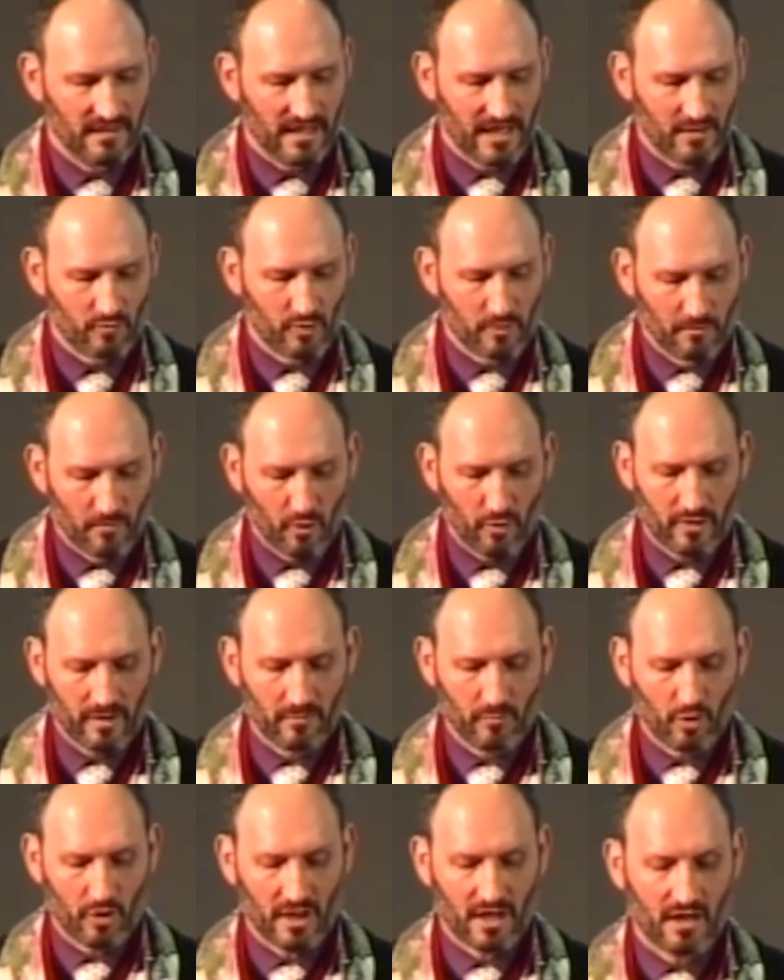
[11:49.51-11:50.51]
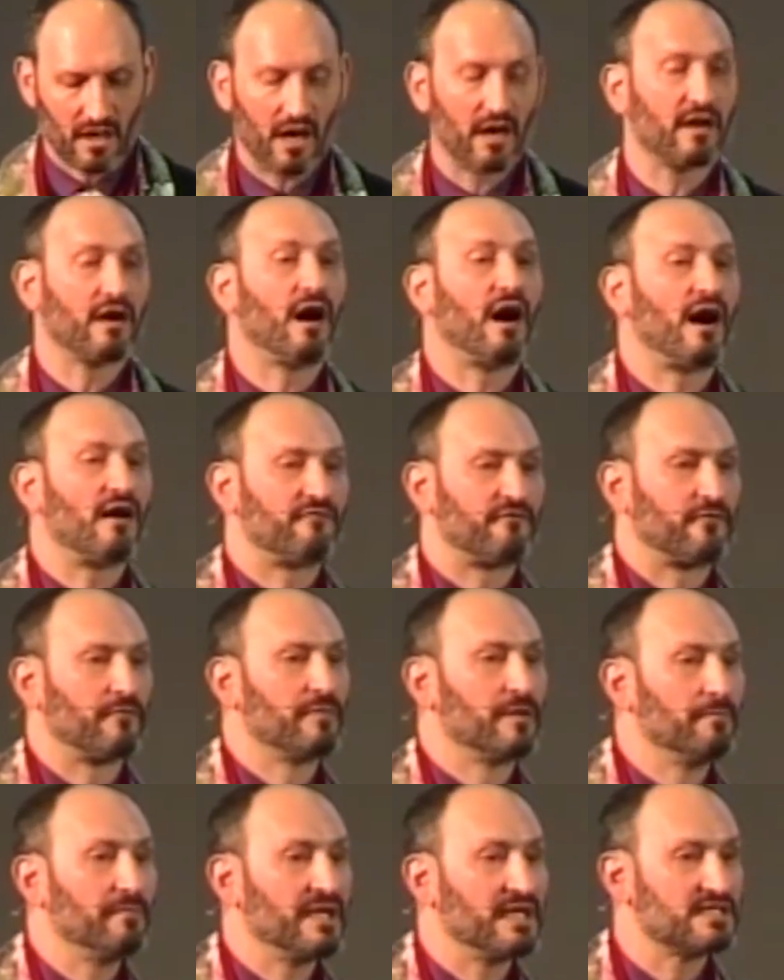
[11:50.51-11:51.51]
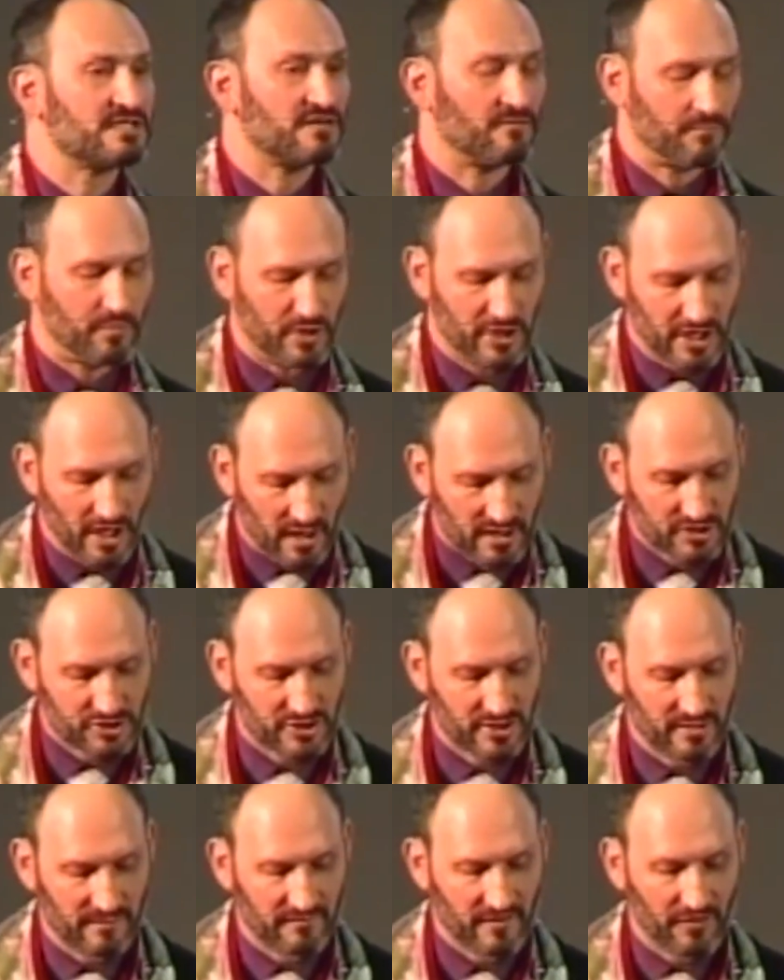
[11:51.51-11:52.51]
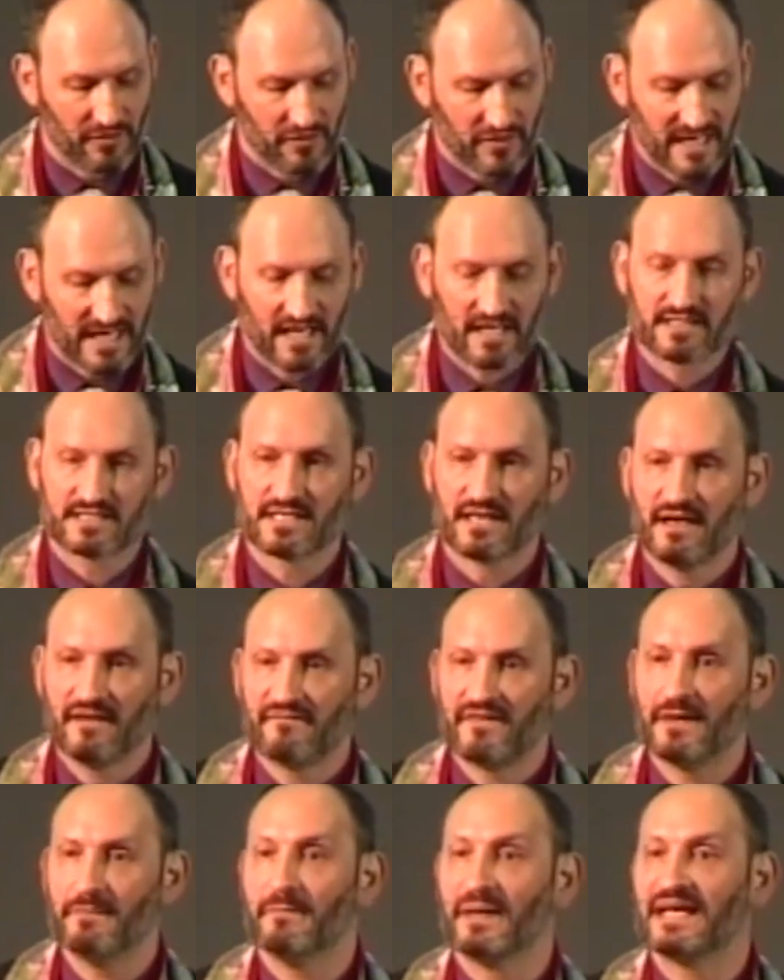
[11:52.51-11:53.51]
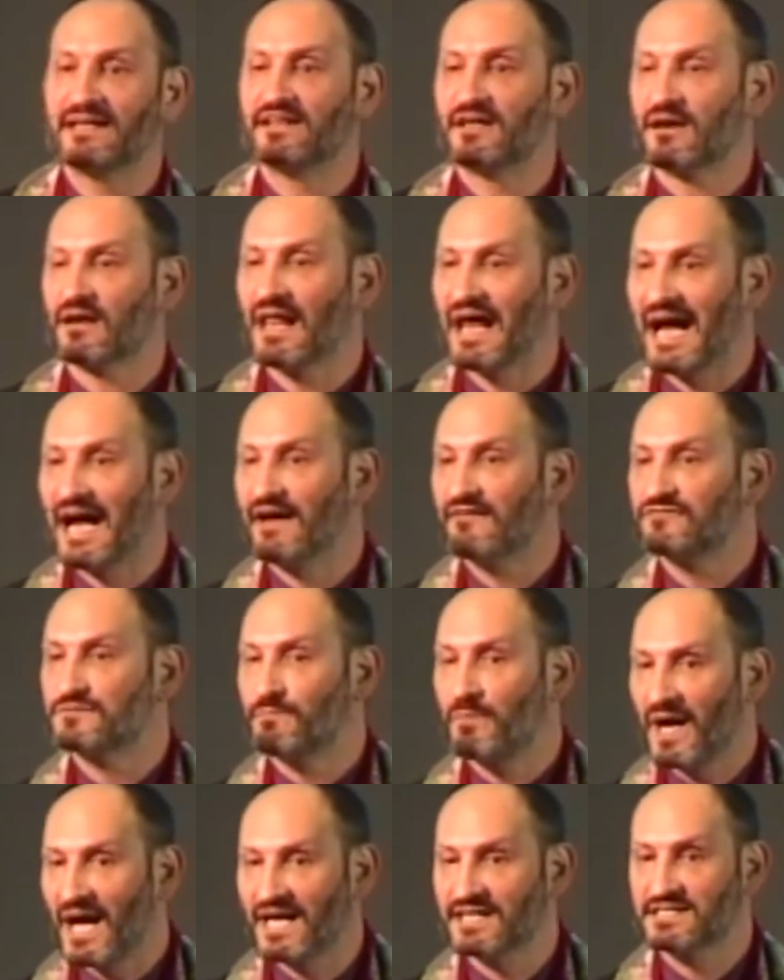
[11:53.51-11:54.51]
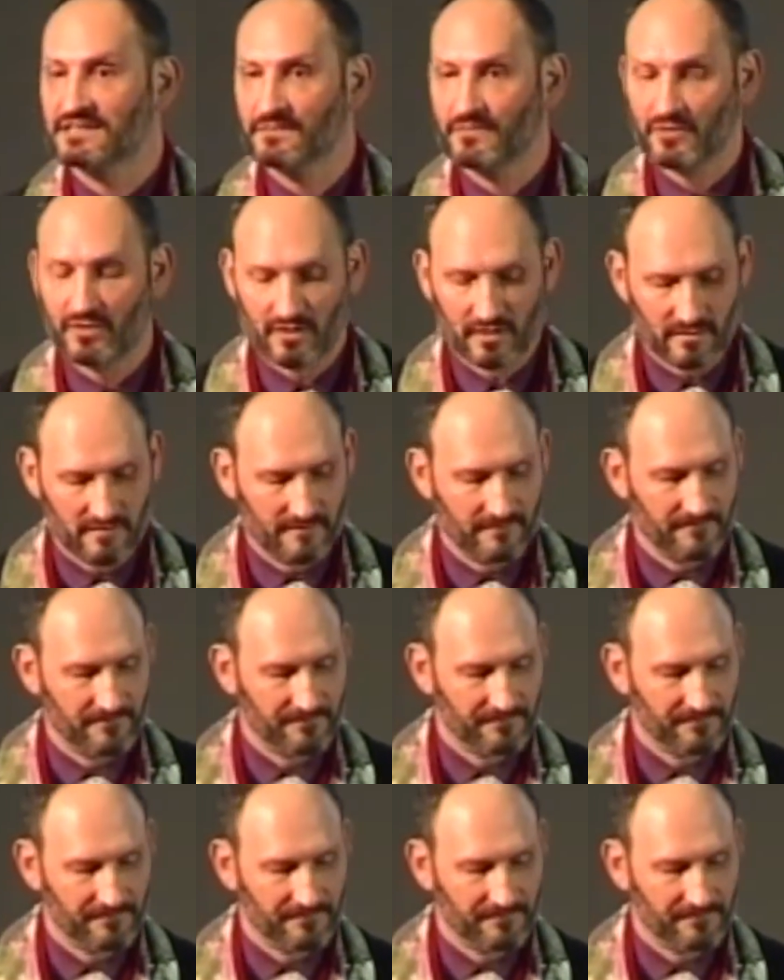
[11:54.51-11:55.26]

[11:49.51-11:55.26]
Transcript: and were more and more cut off from the means of production of the things that made their lives possible.